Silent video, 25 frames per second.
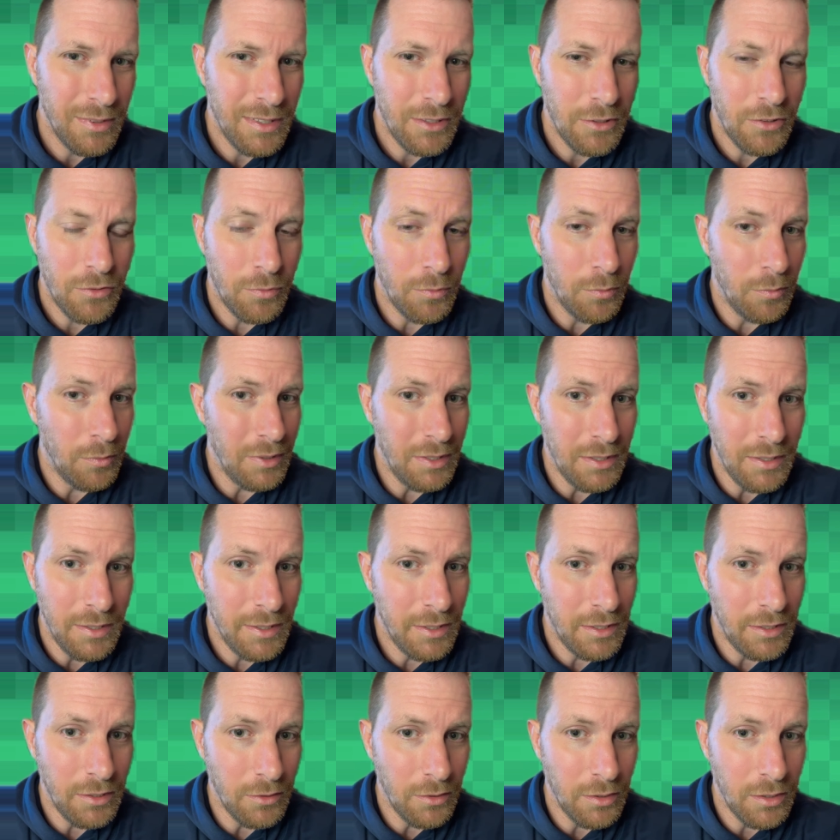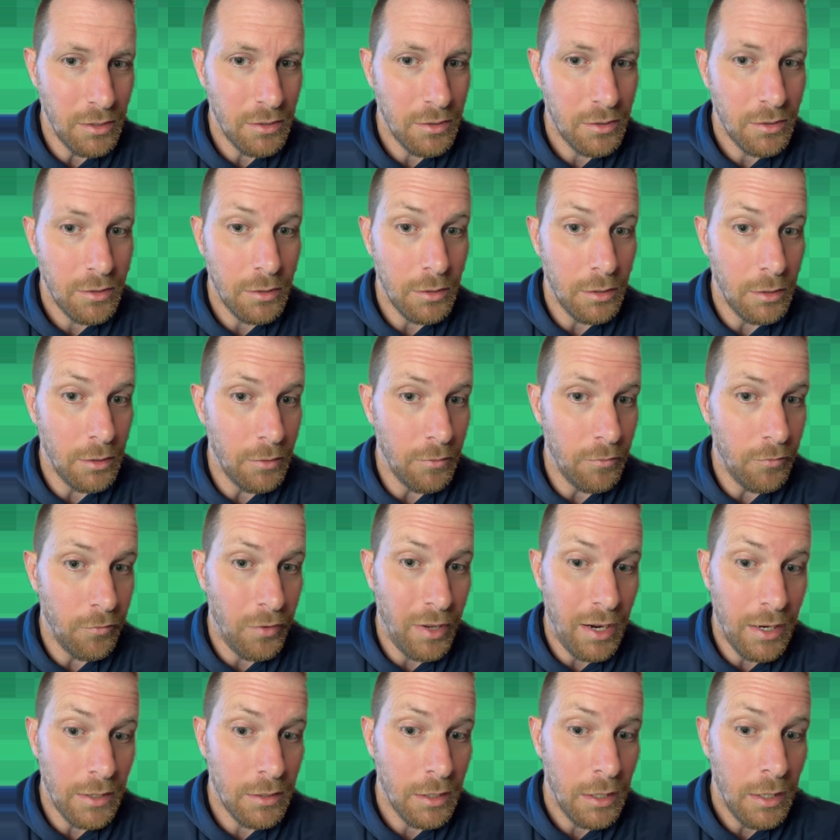That's ridiculous. In
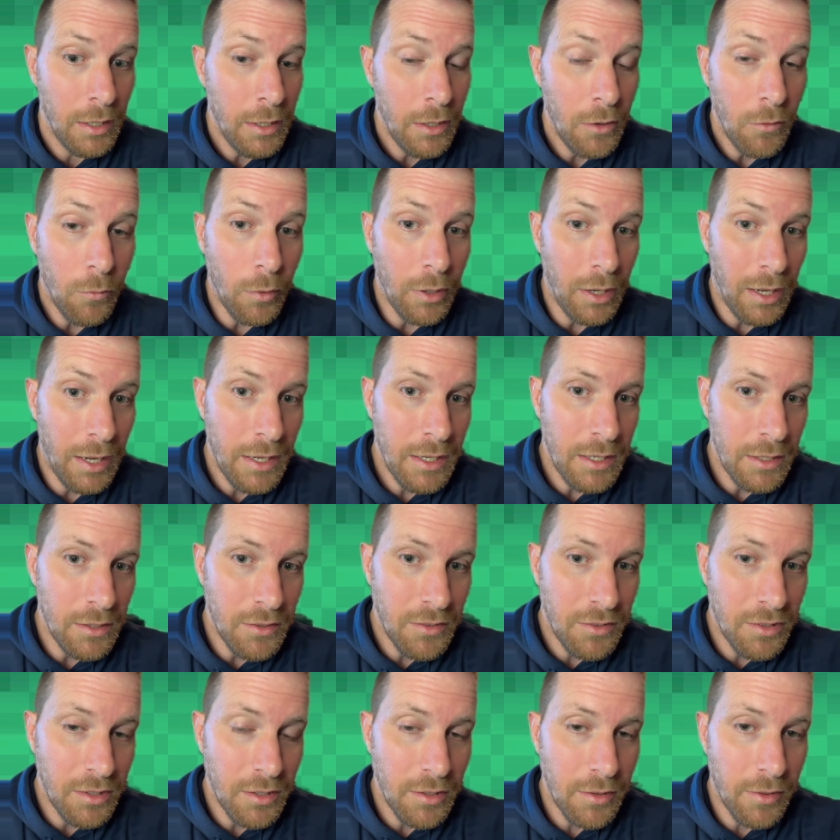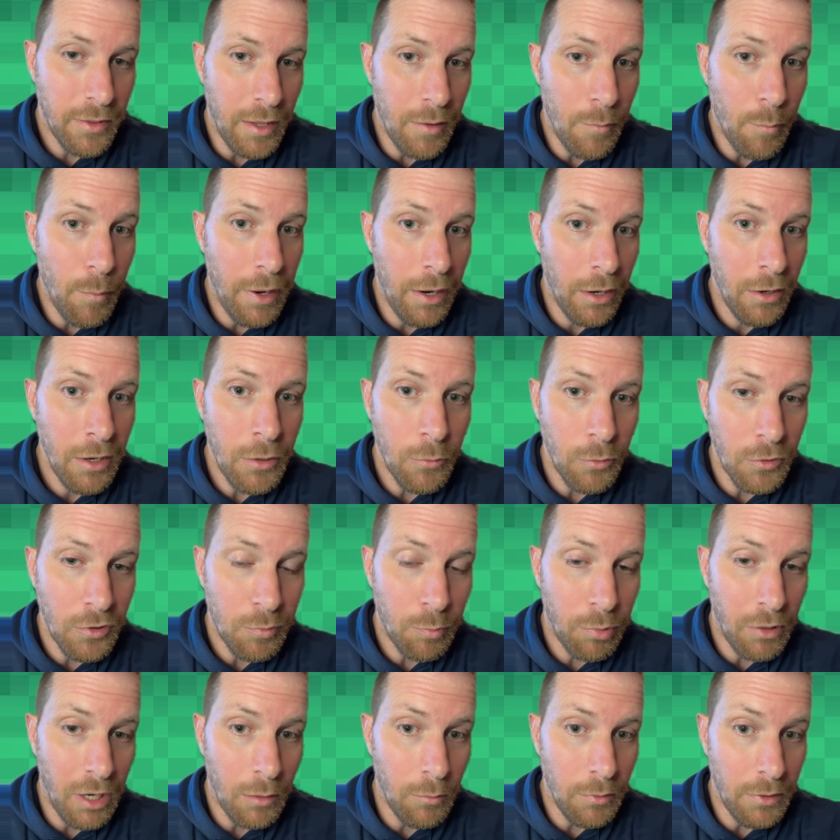fact, when I insist that Mary was
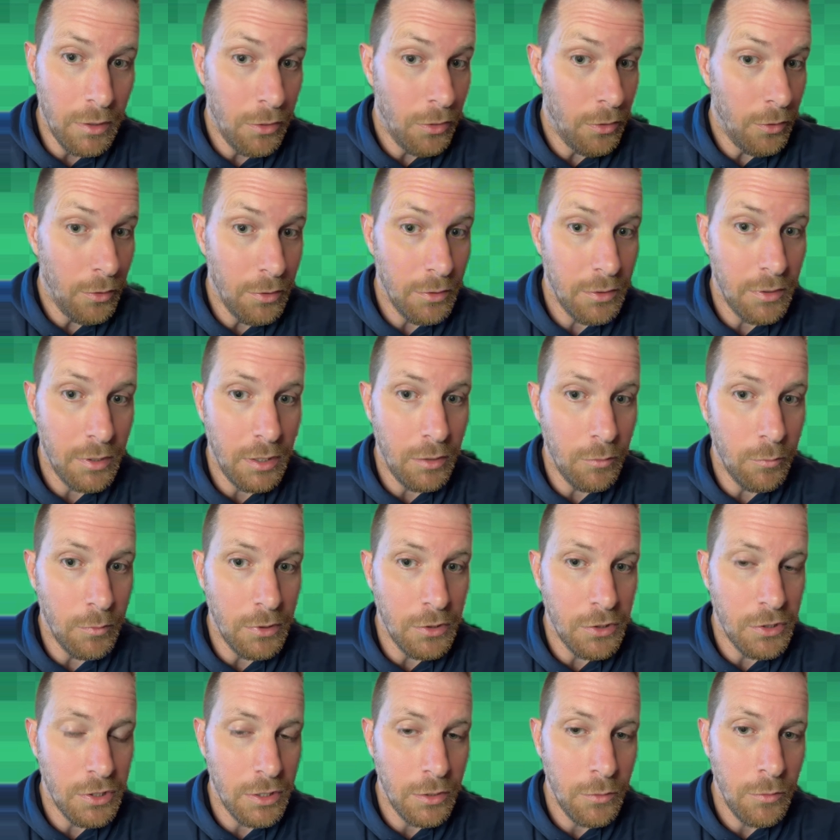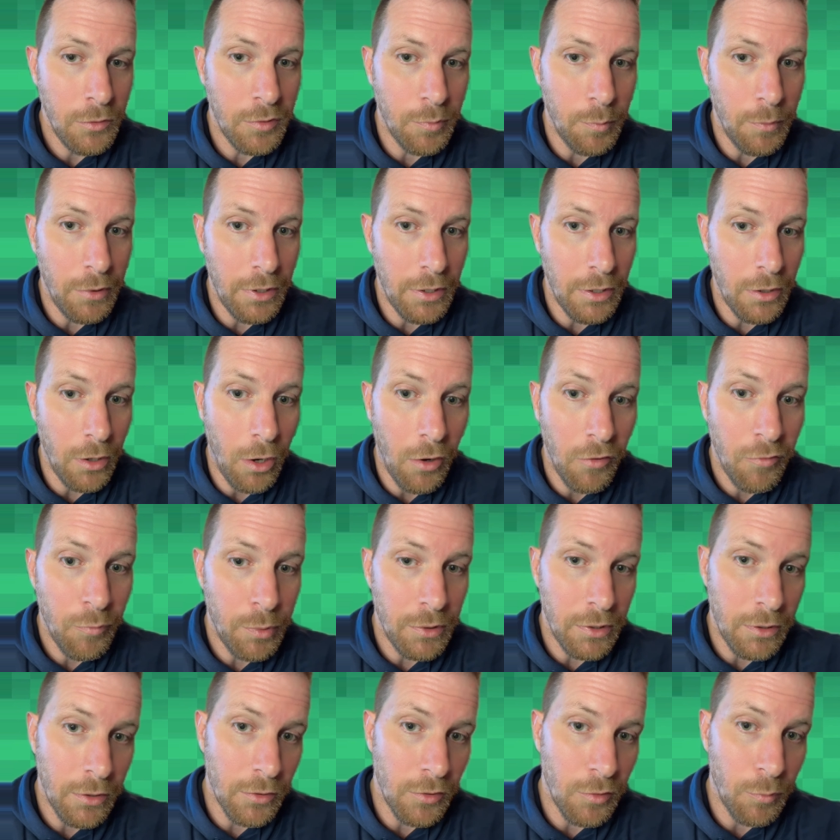probably 13 when she was married off
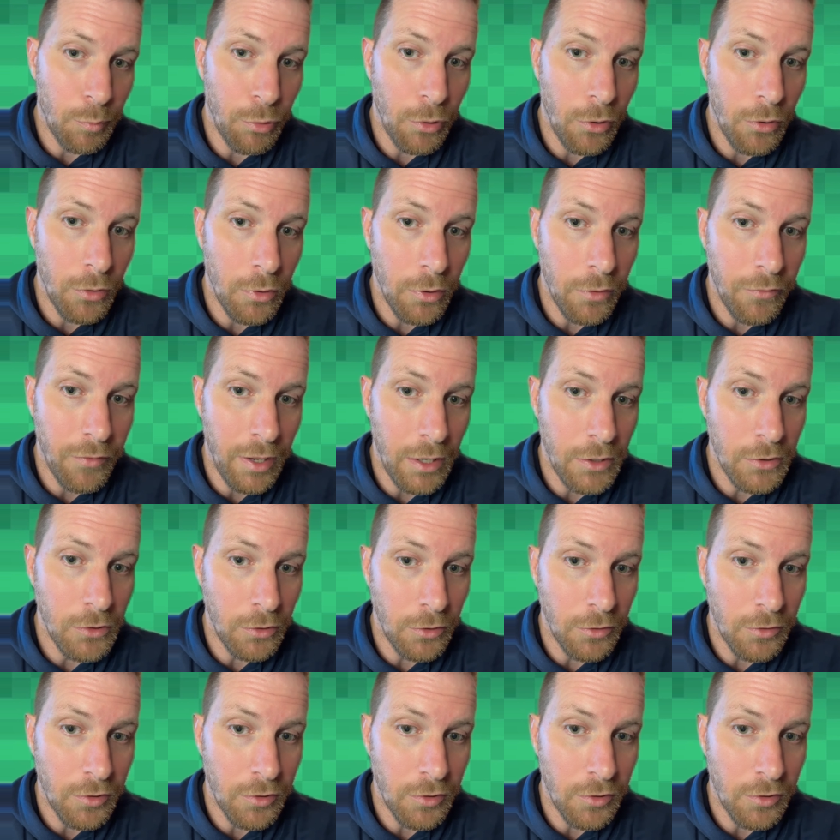because the proto evangelium,